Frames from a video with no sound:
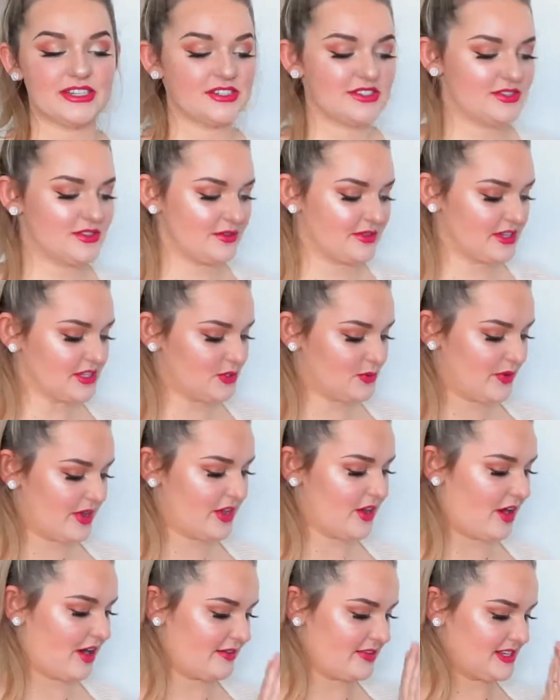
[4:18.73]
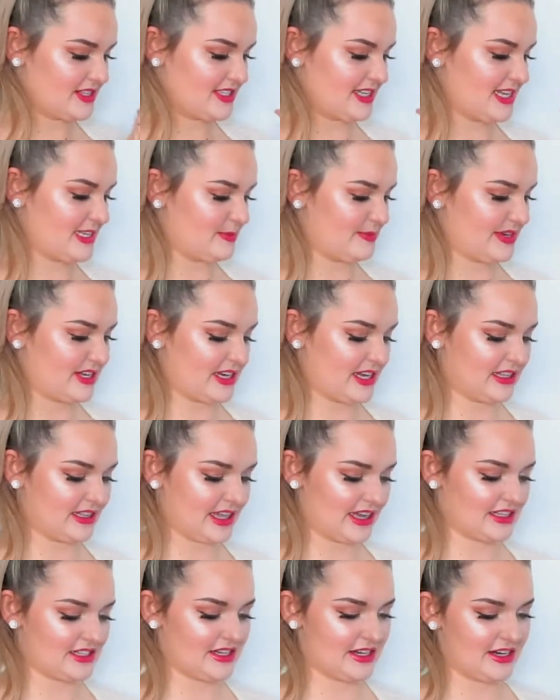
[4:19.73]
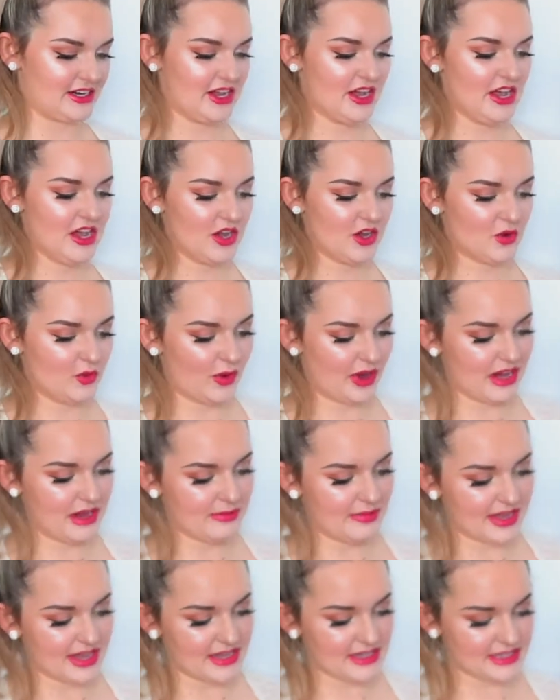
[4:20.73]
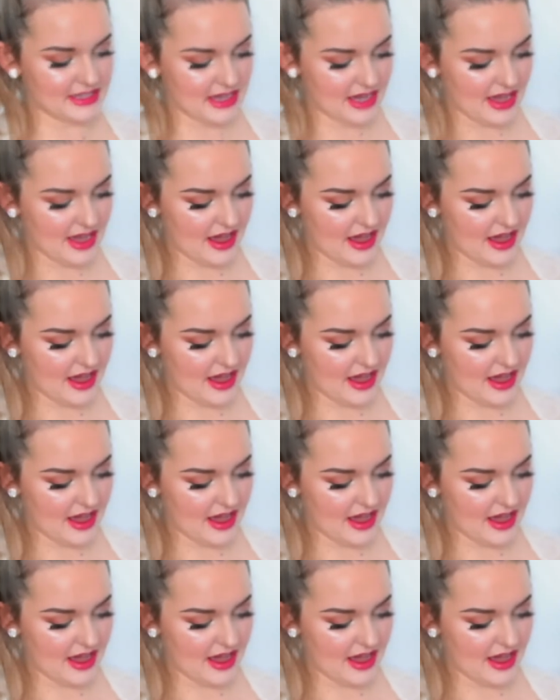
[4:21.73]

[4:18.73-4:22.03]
So this wig obviously has been neglected quite a bit,